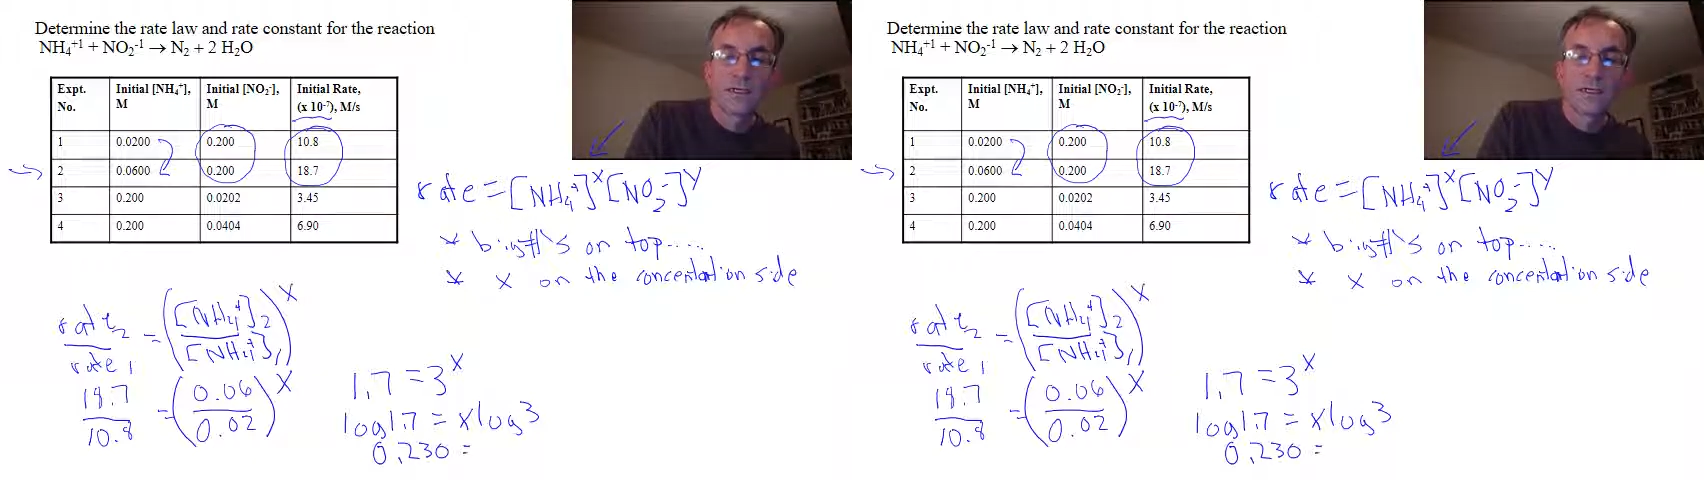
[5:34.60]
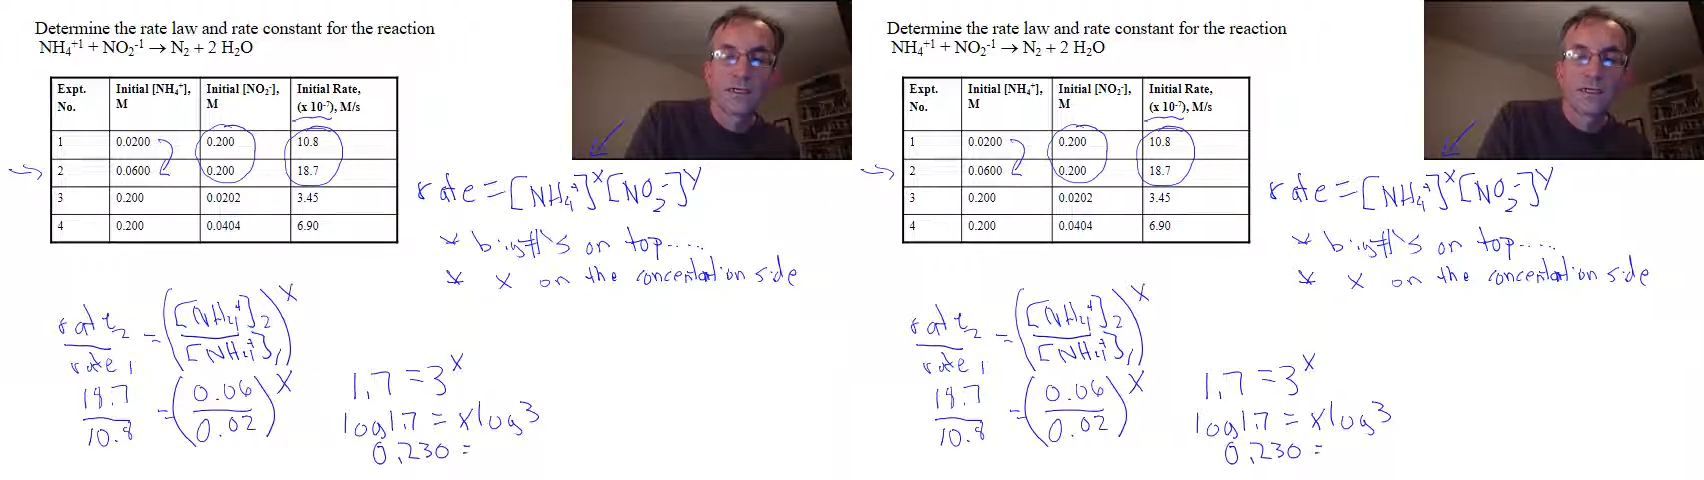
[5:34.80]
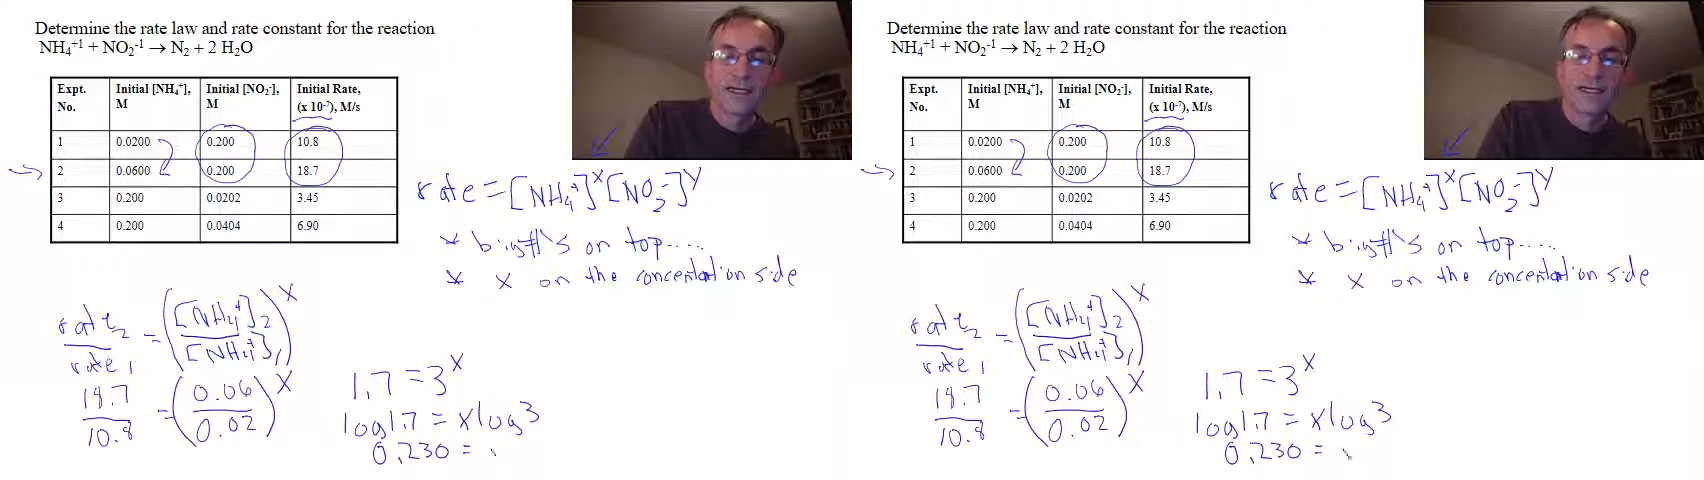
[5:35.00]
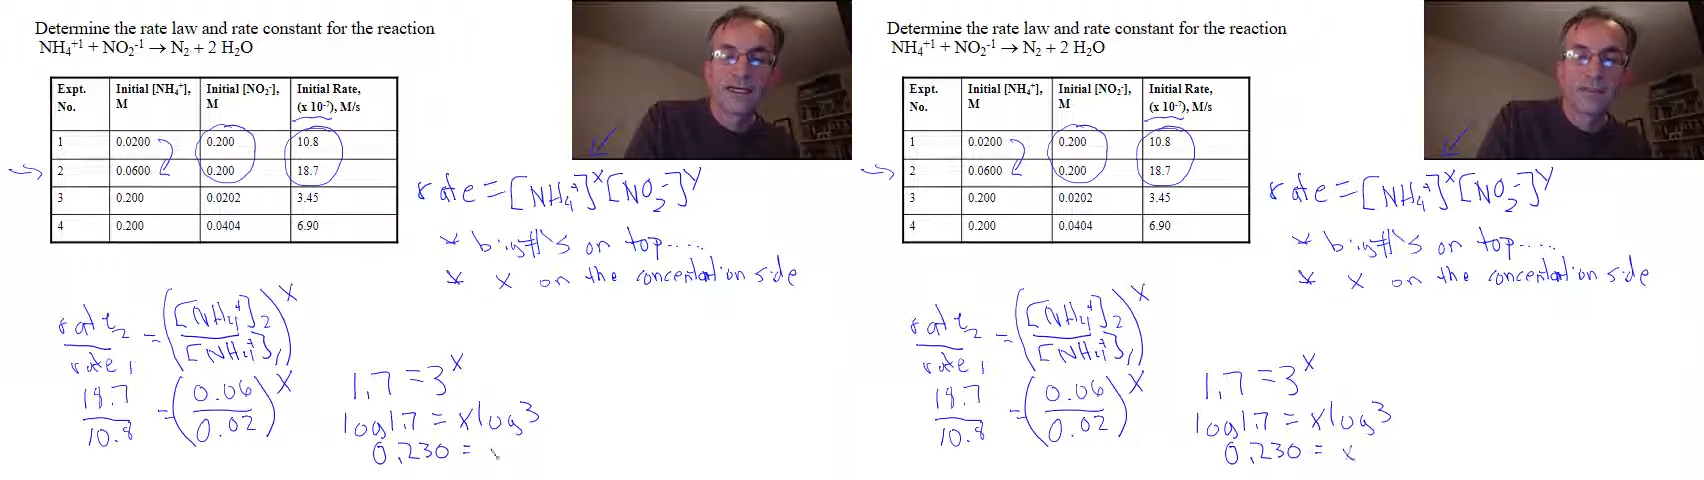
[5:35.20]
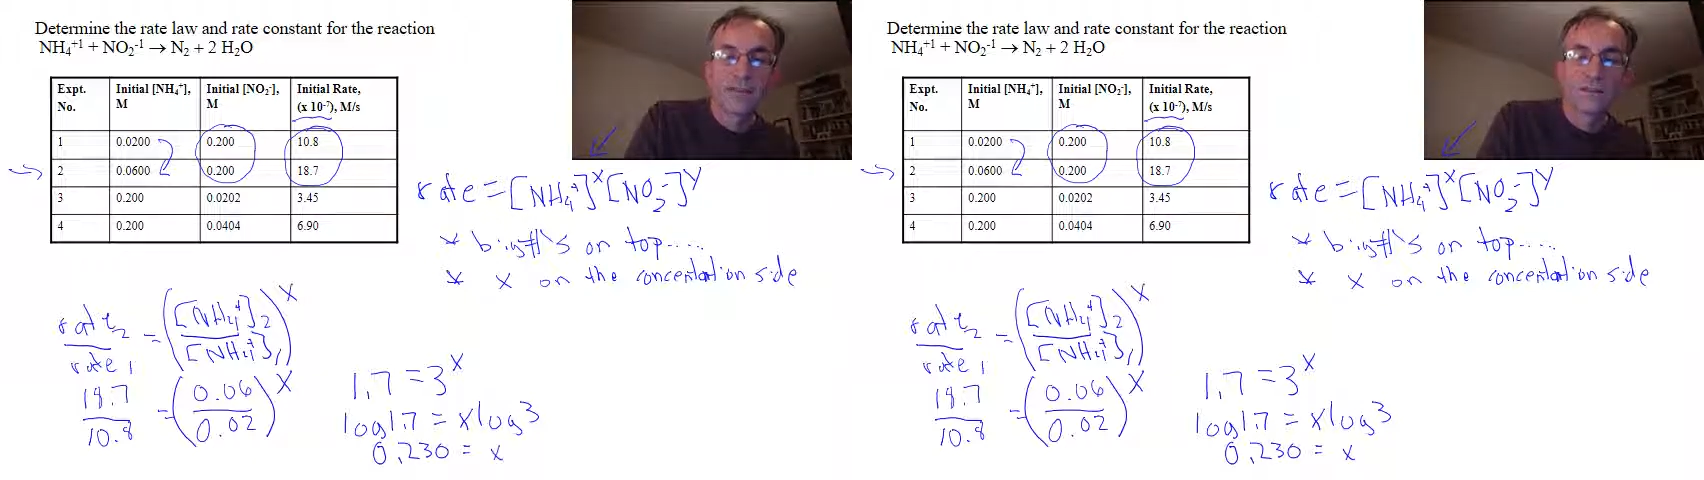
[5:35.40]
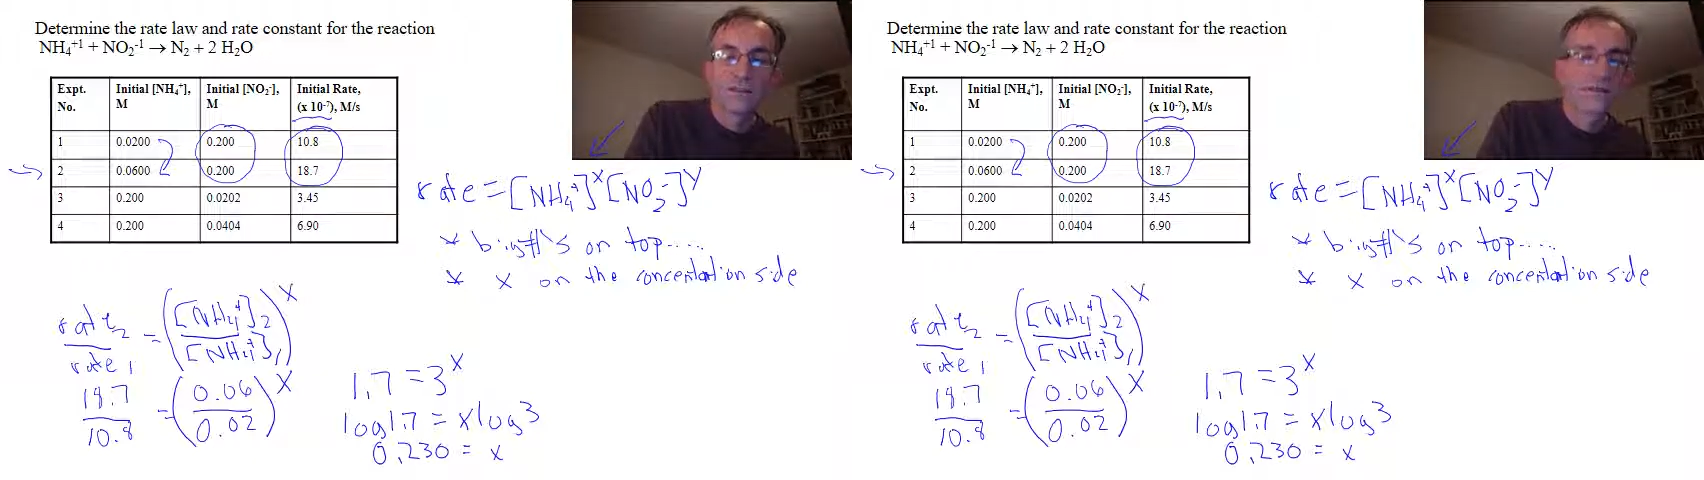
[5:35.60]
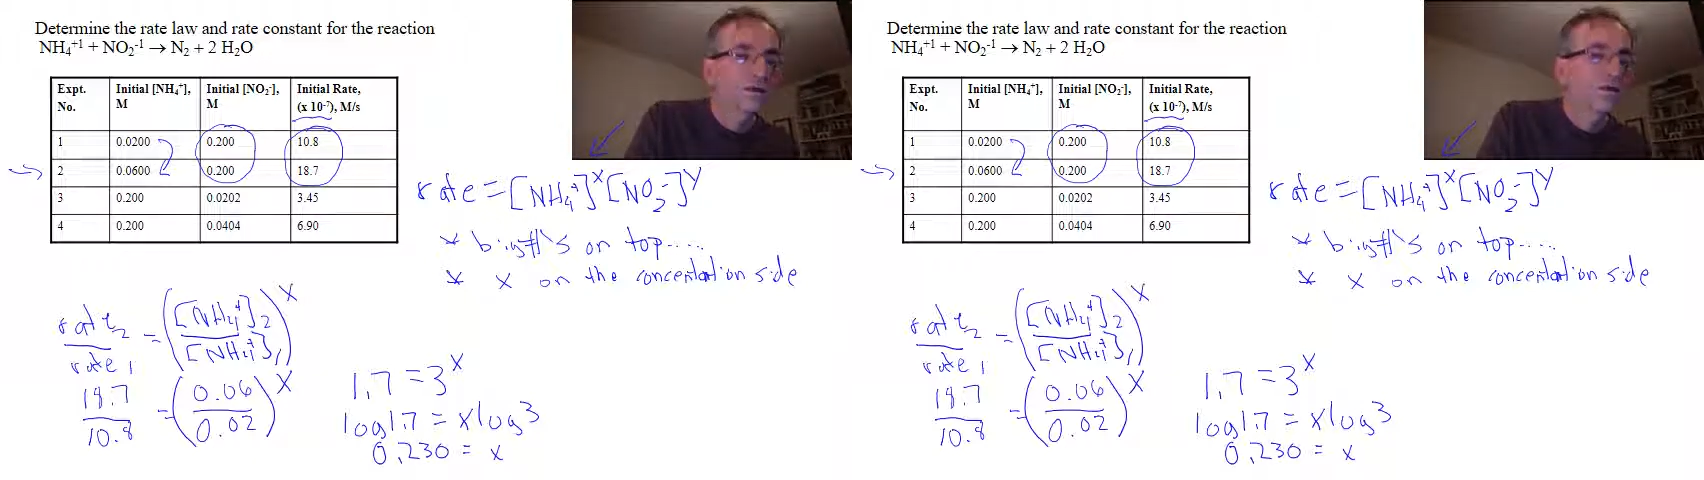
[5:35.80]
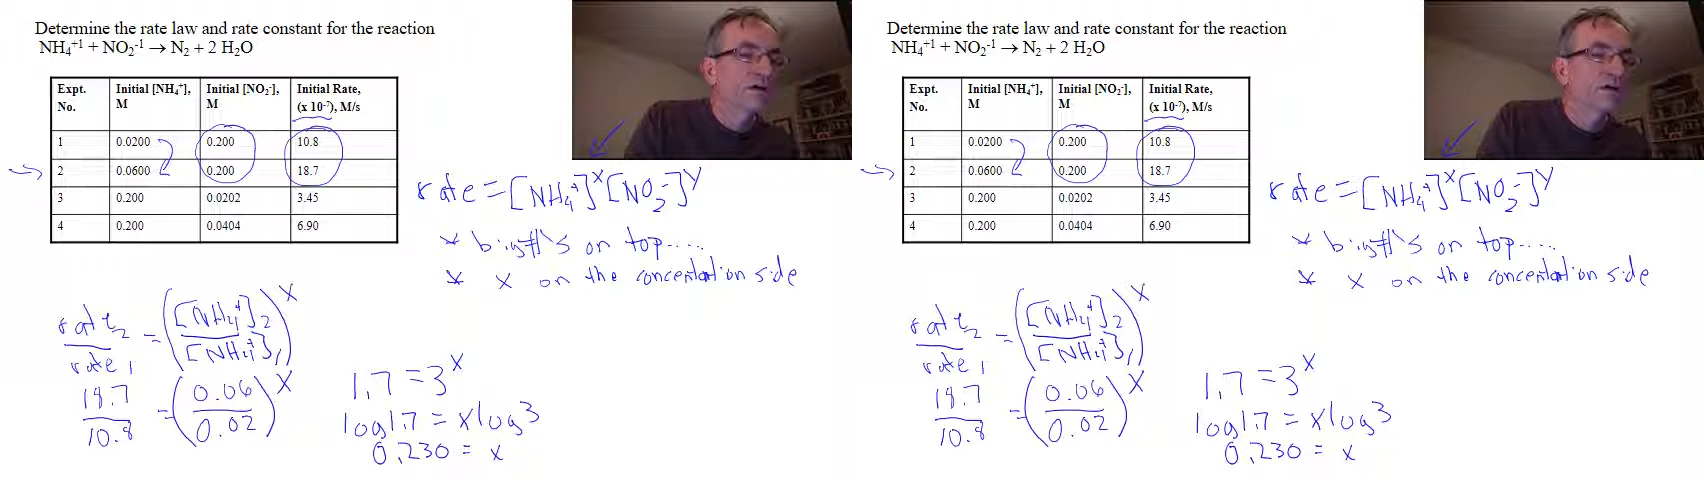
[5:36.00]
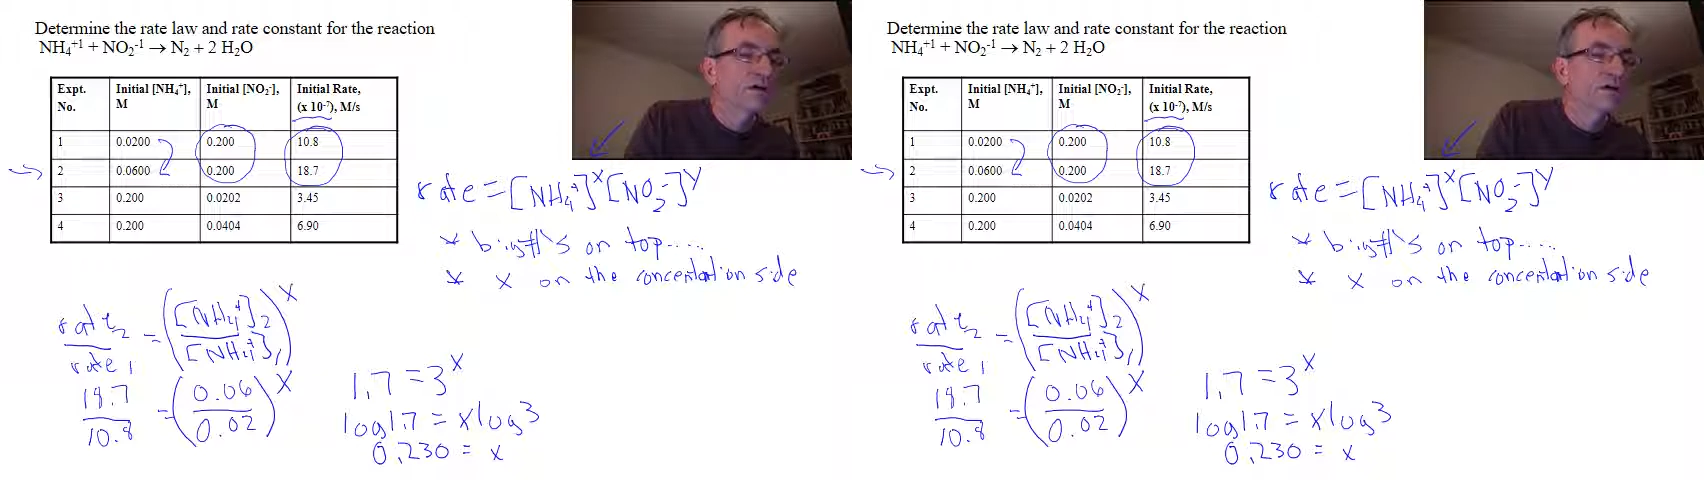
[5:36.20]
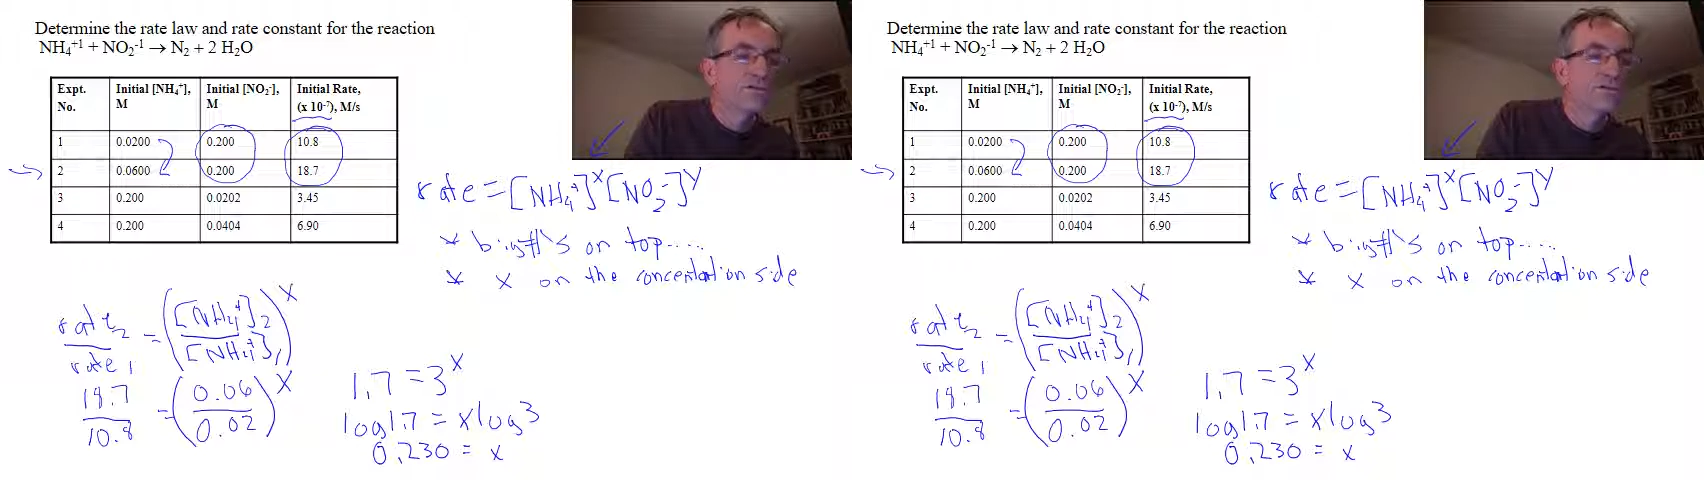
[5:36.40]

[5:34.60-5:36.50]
and the log